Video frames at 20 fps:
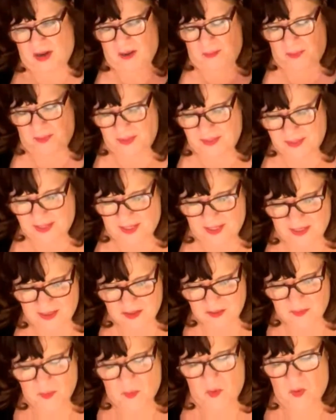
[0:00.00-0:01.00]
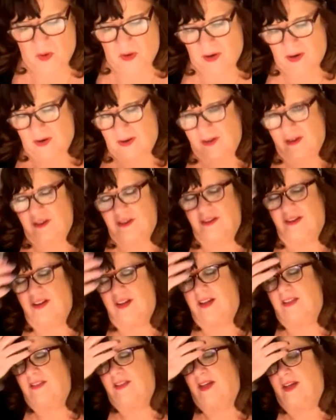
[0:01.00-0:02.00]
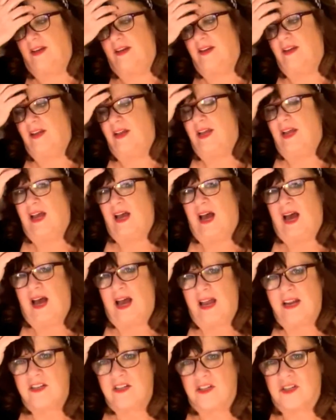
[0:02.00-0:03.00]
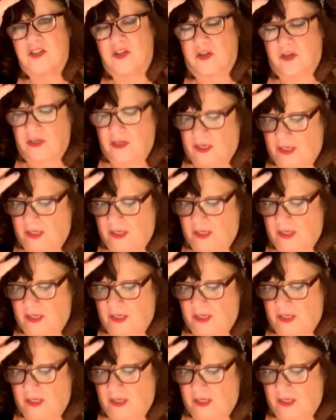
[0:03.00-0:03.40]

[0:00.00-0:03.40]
couple of days more, and then I just couldn't